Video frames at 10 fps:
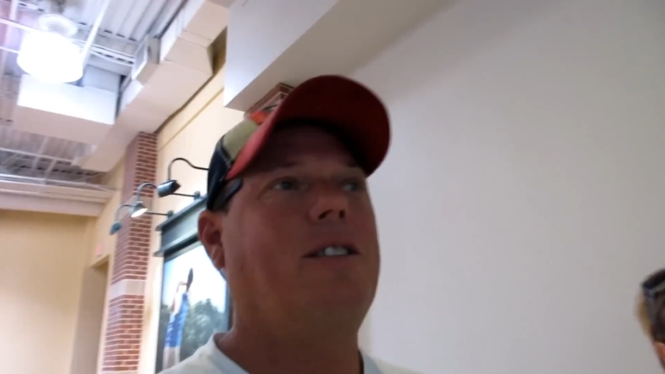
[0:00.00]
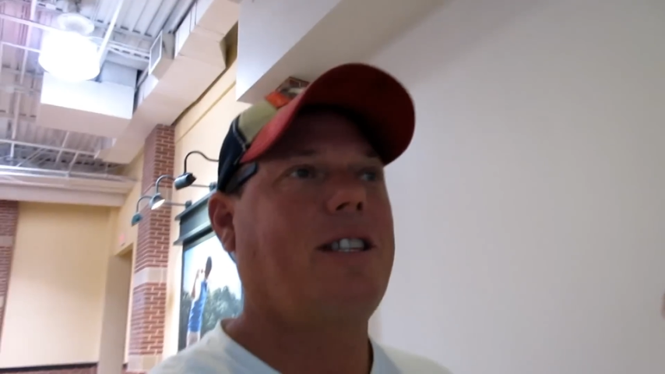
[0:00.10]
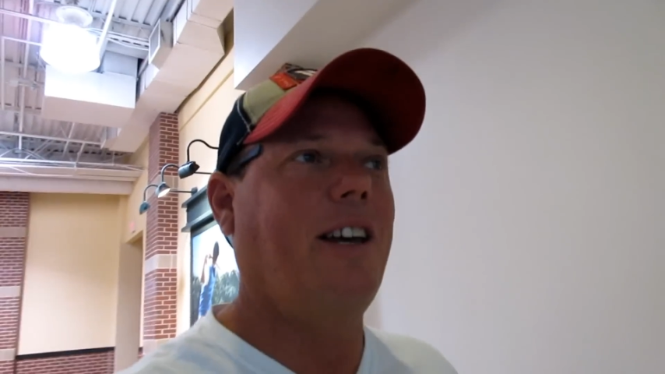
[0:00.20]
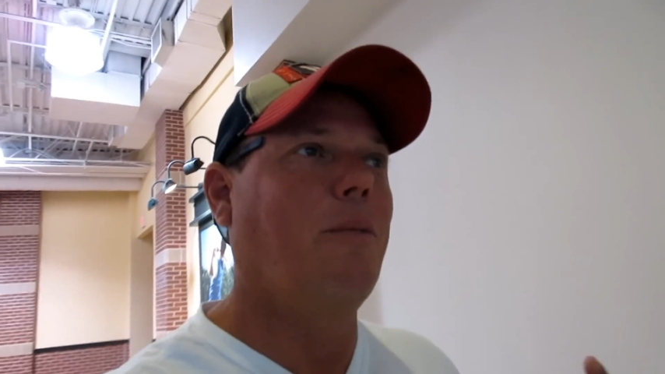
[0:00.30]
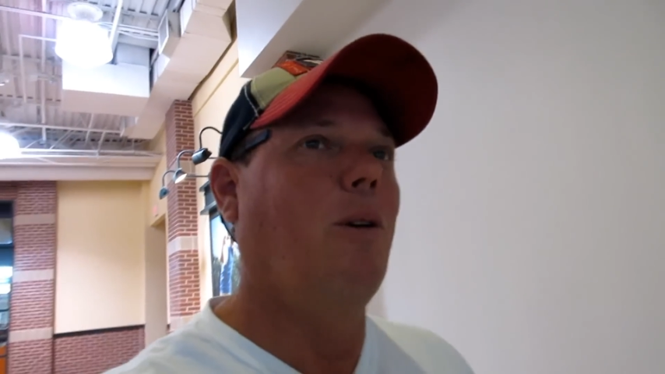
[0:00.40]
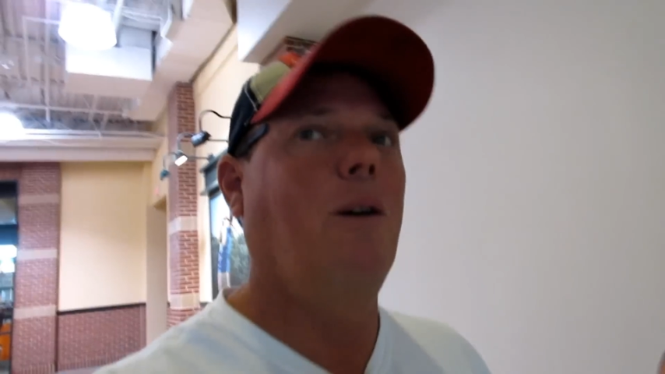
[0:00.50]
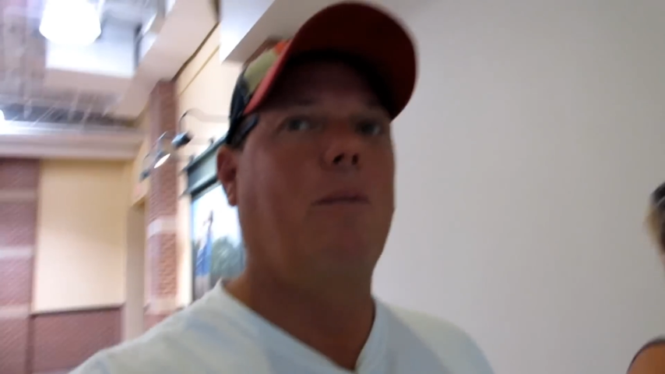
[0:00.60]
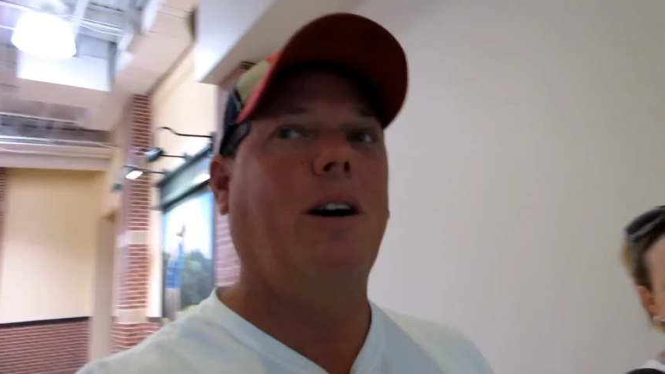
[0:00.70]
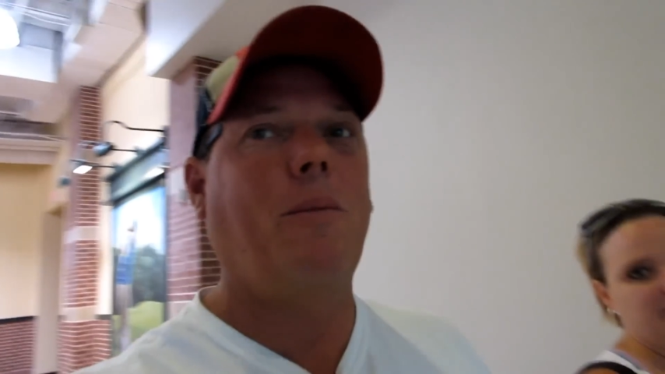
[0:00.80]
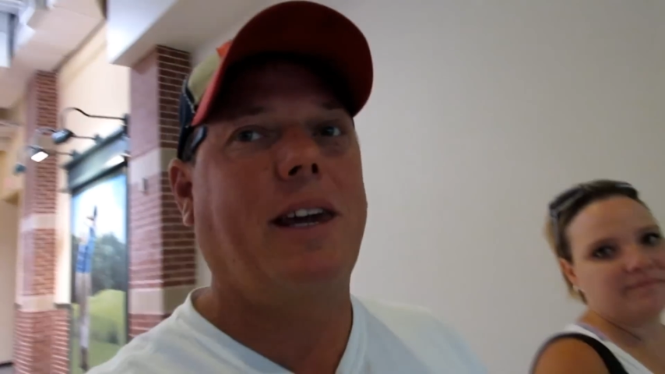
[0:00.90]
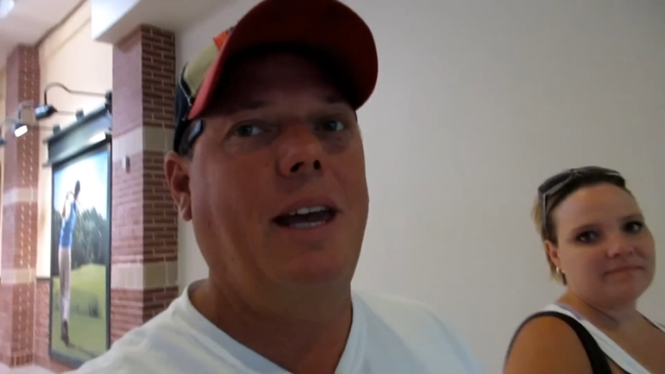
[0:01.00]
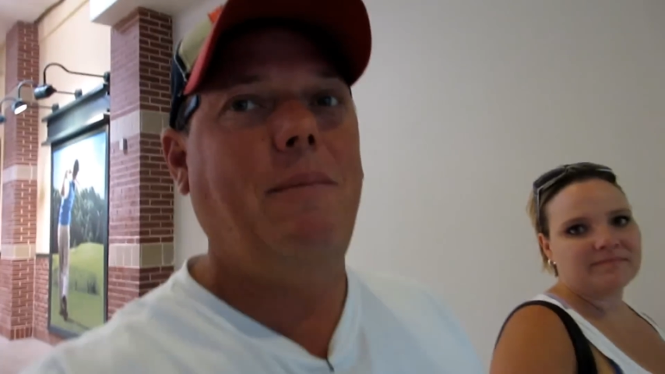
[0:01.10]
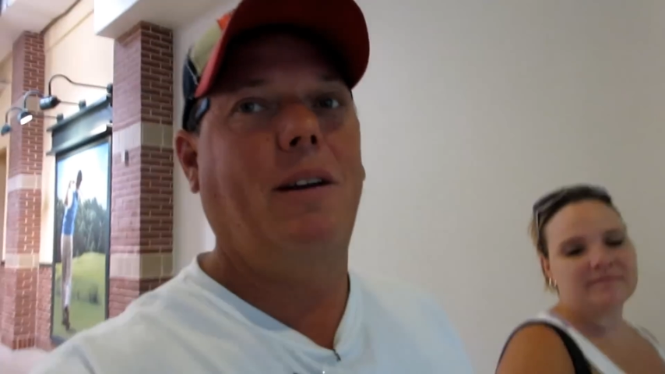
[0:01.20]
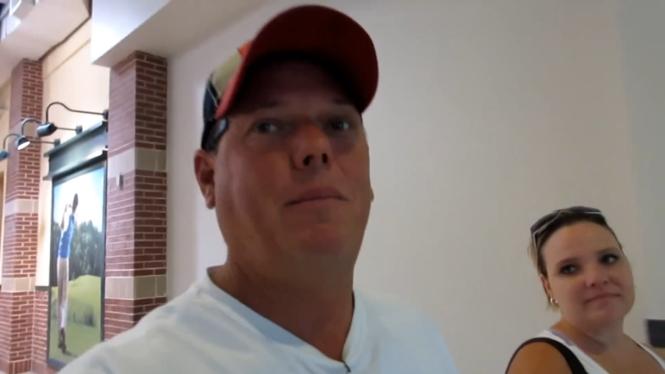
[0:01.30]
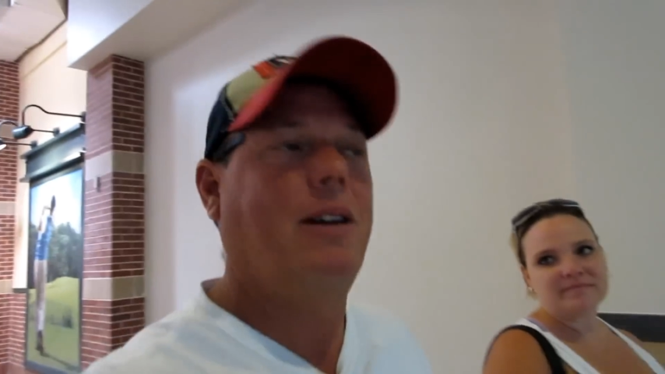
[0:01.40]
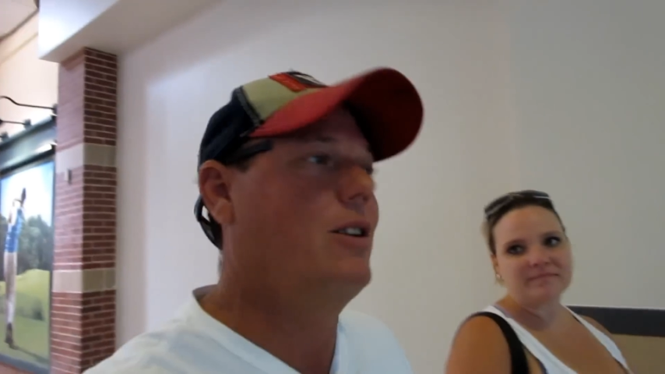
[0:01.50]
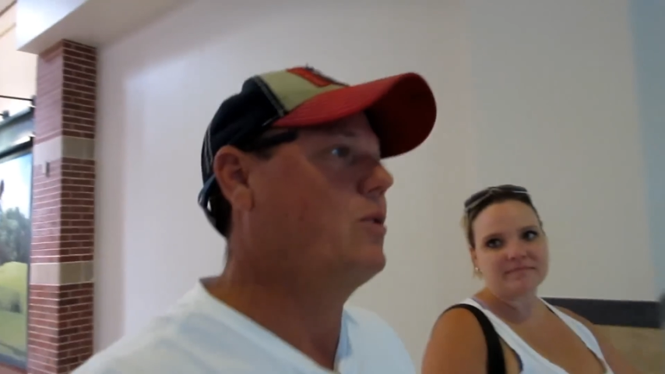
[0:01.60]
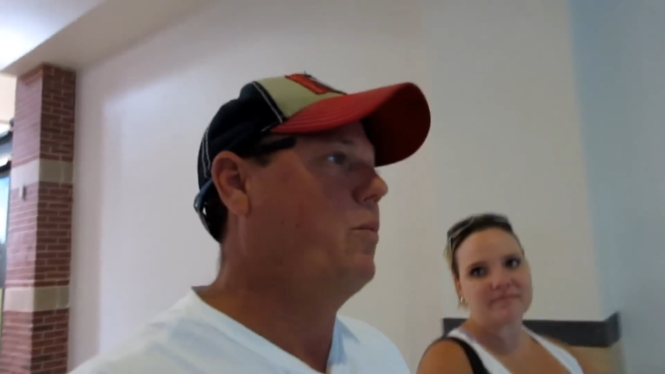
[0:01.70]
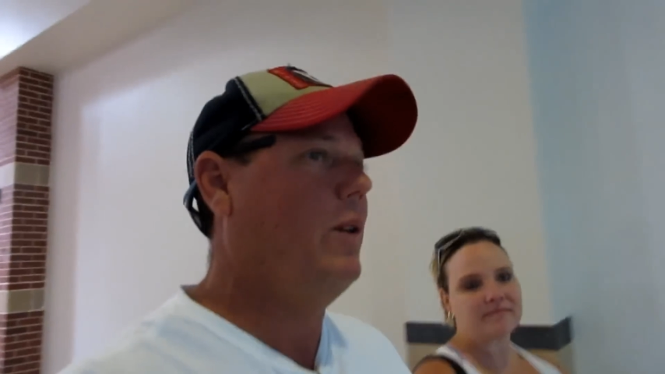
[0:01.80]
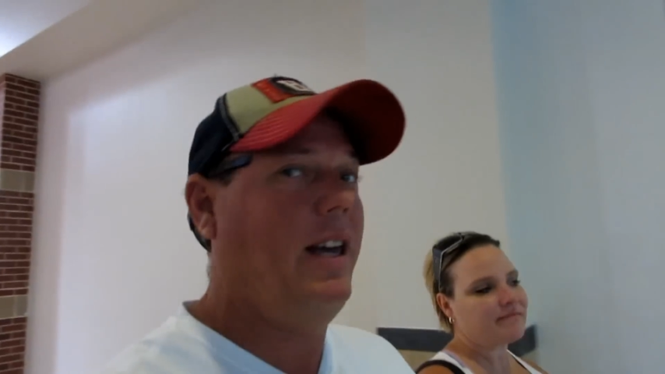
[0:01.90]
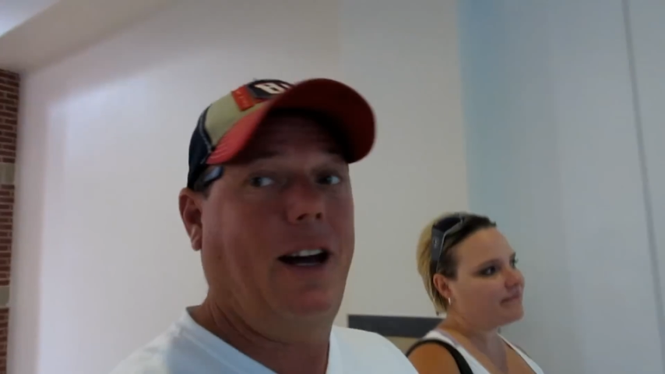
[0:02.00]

inside the mall. I'm glad we came here because we